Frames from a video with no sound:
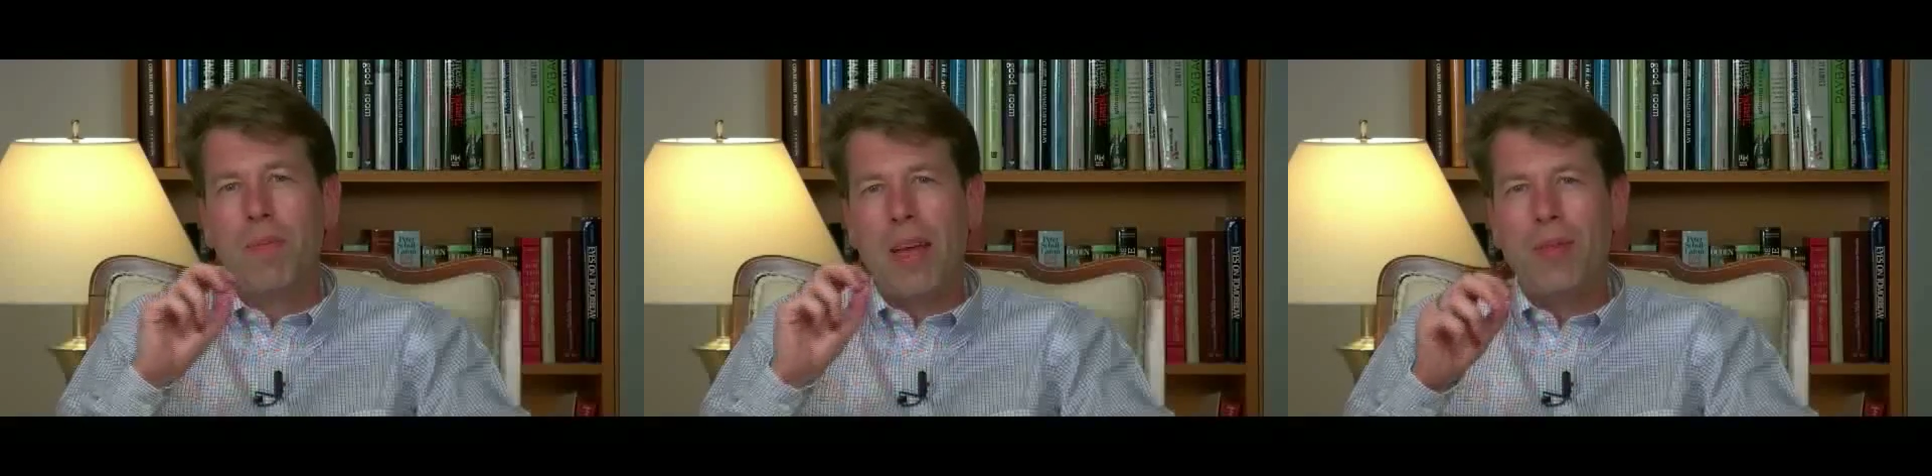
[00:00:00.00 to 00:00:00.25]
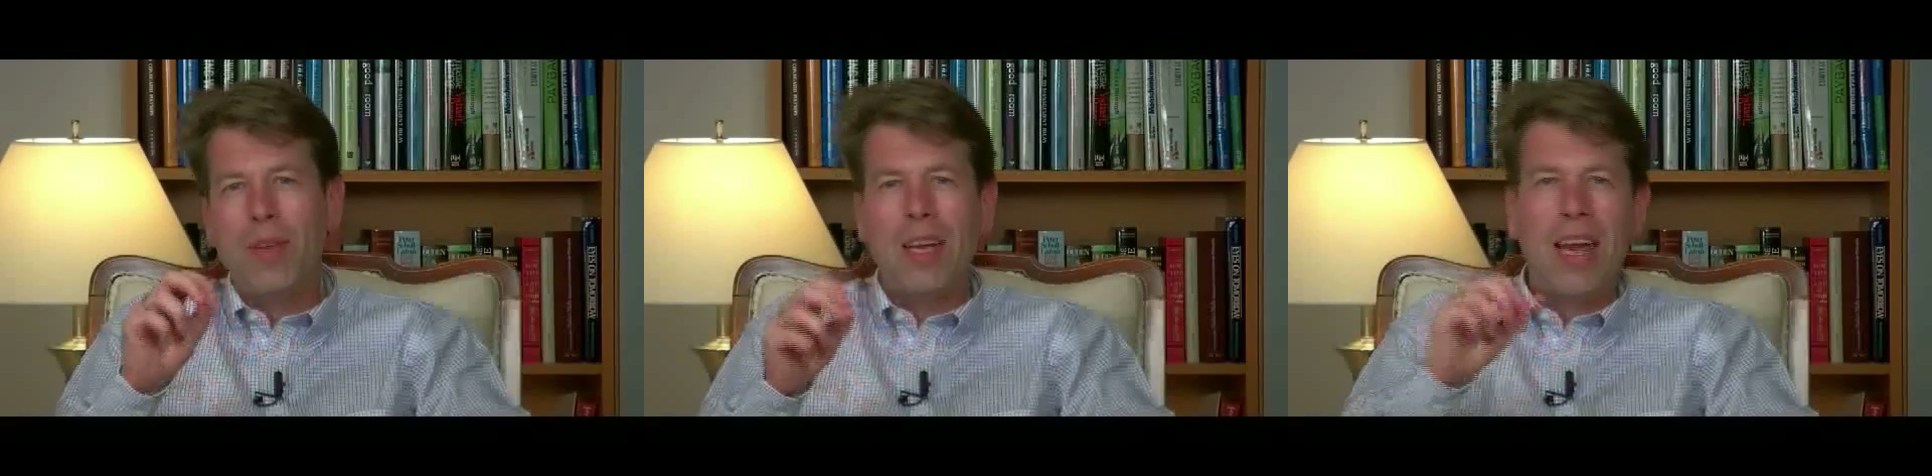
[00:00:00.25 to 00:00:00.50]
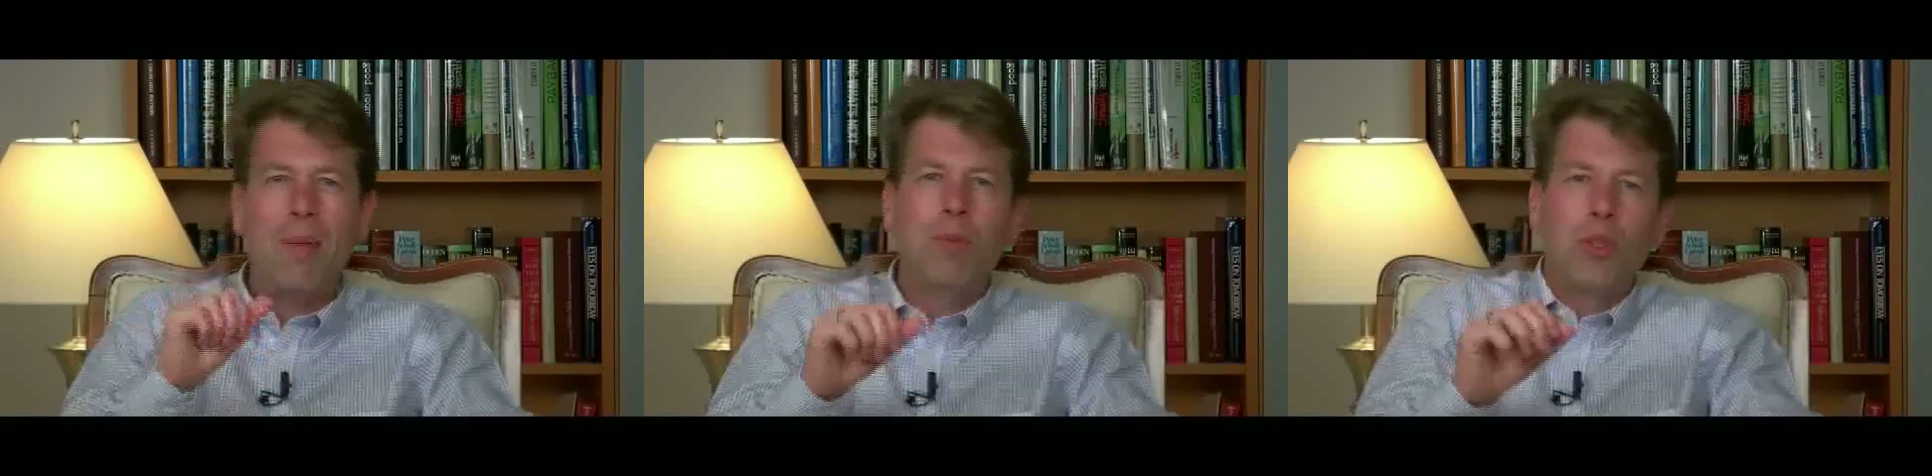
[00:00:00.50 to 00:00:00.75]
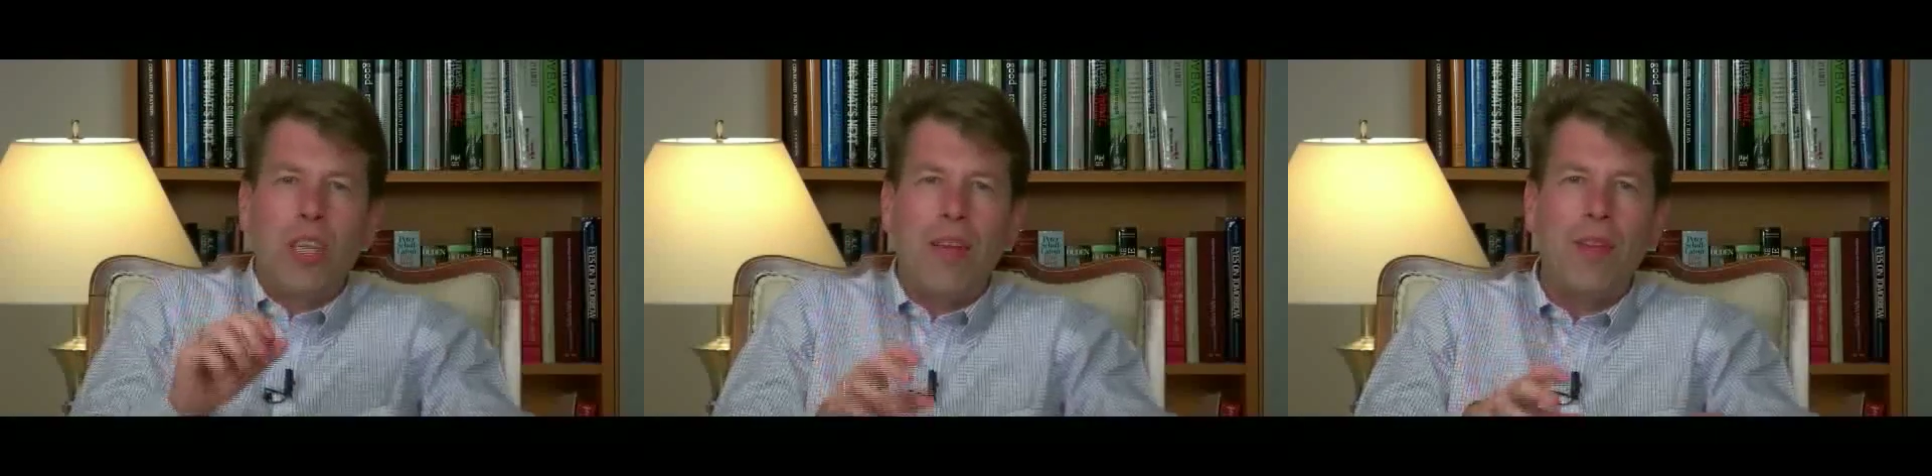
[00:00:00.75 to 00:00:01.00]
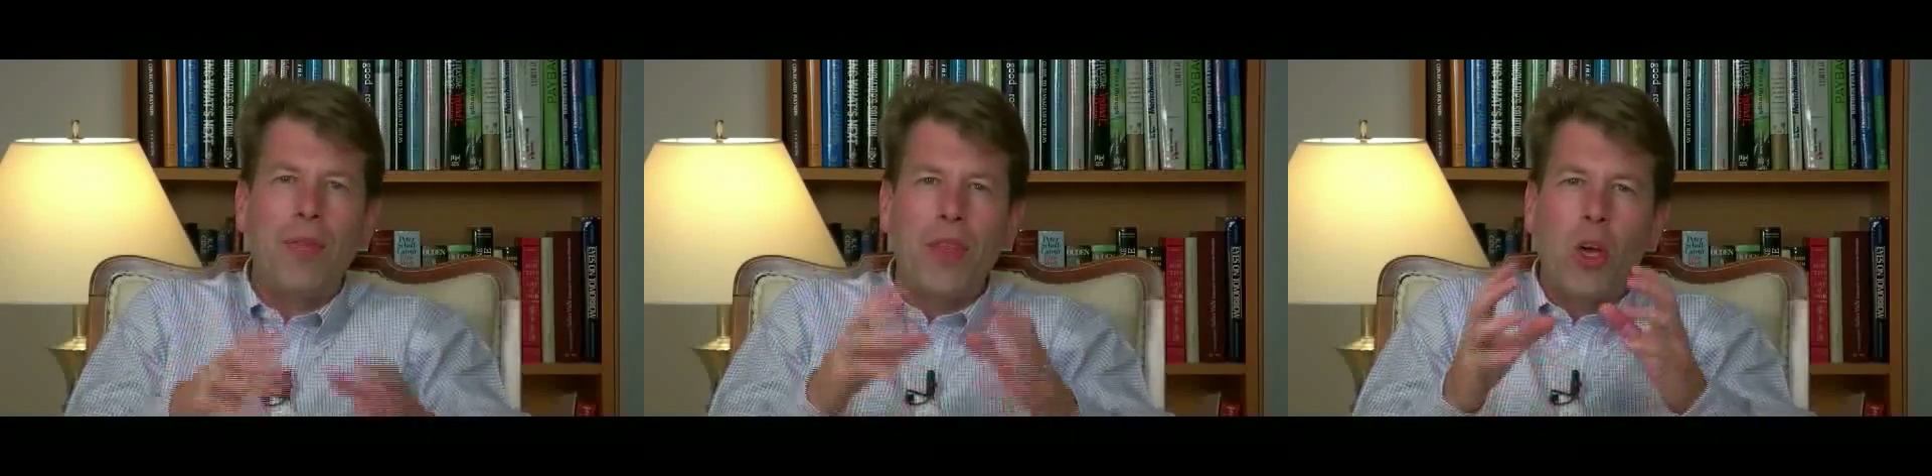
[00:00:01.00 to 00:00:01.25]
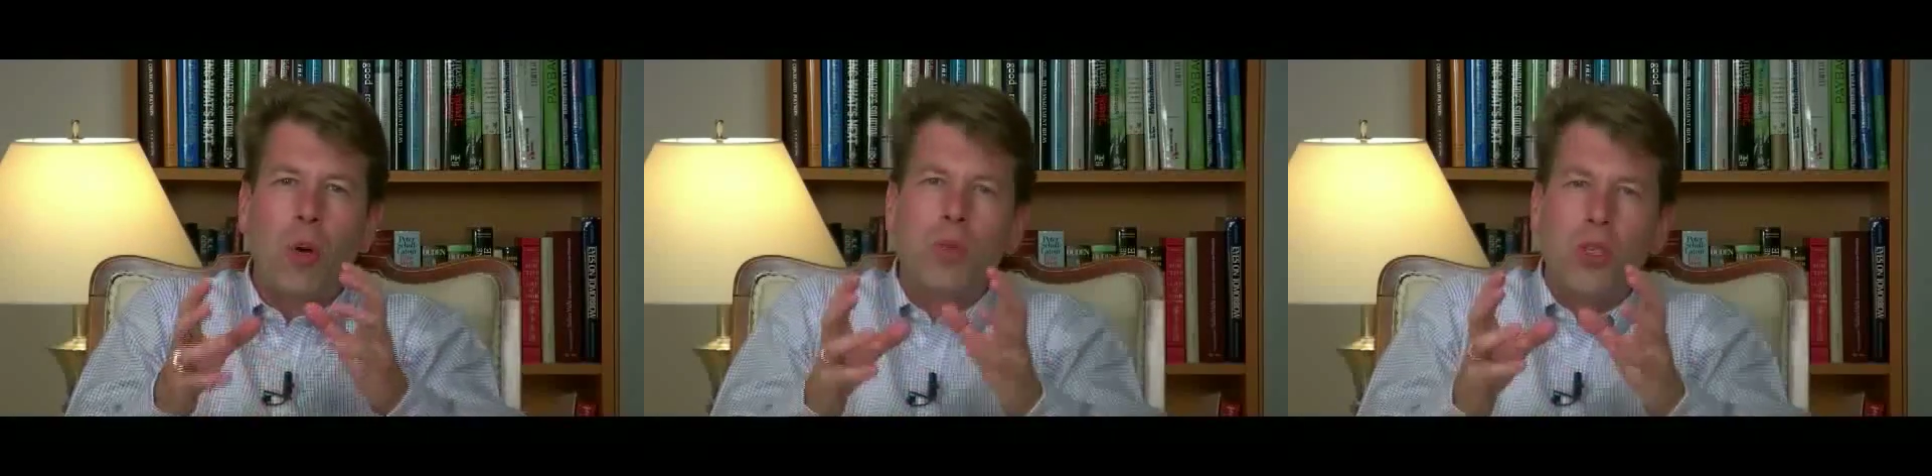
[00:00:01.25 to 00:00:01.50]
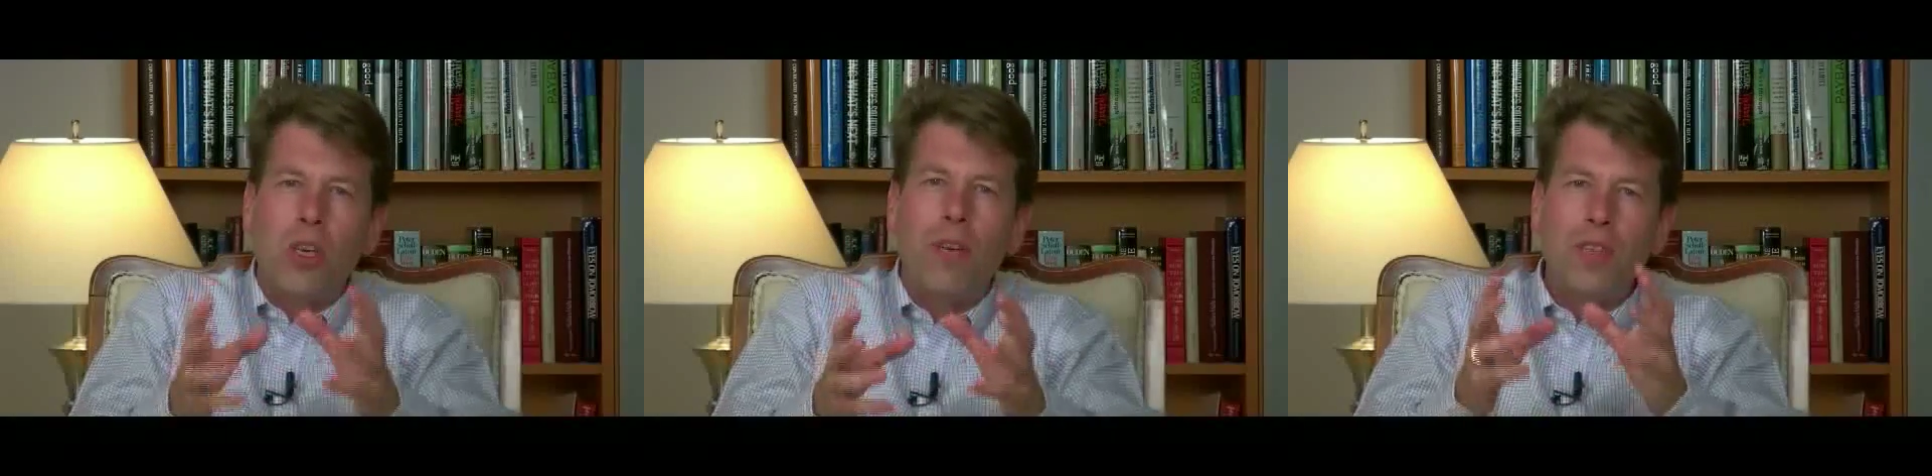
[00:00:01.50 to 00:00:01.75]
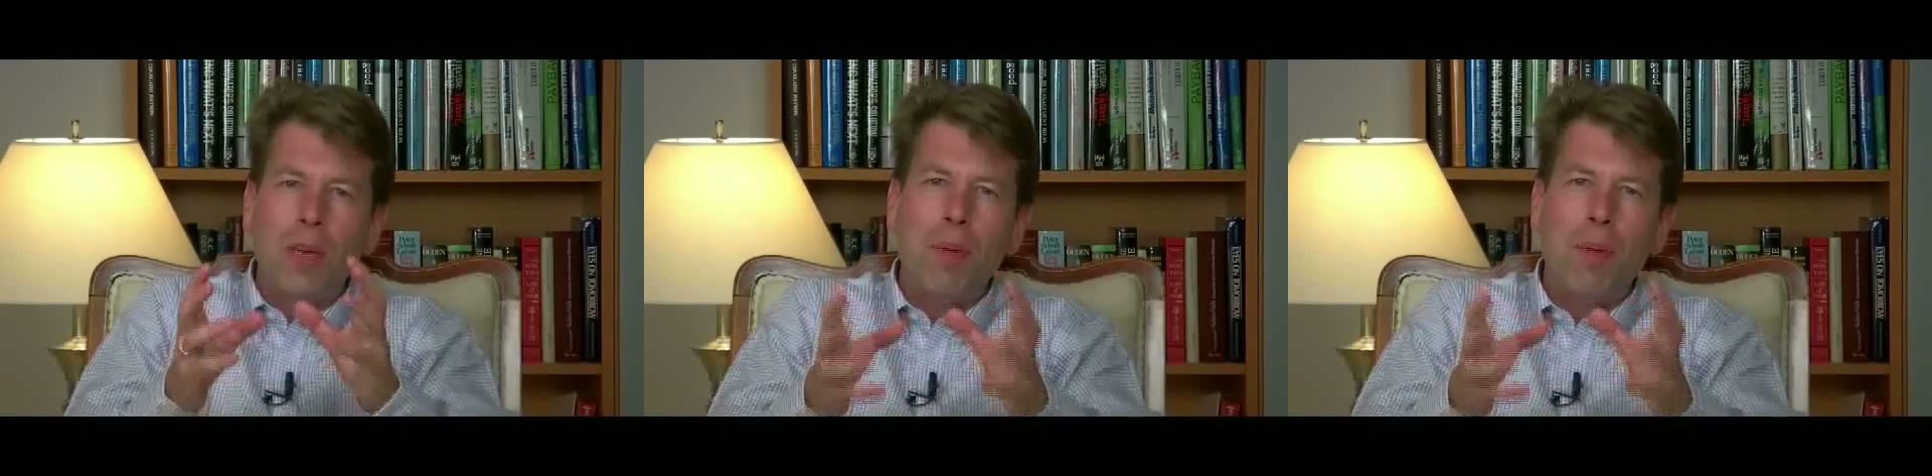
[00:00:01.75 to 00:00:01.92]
made the claim today that they observed